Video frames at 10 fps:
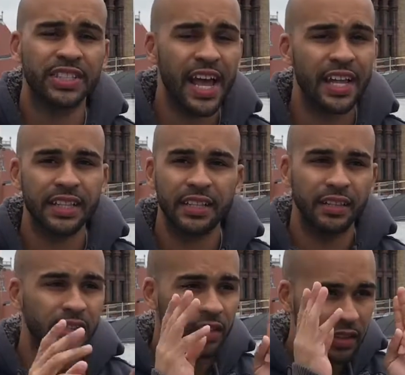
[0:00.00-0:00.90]
that
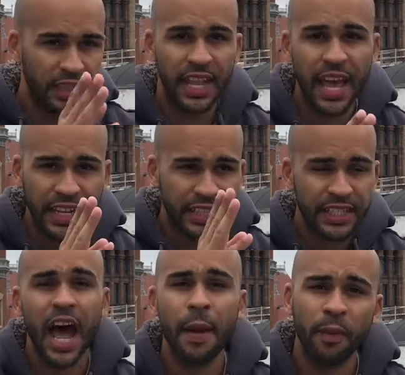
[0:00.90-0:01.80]

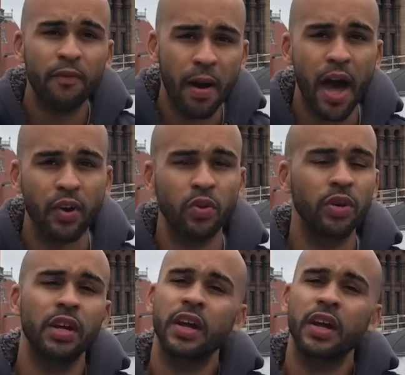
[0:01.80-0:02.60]
type of model.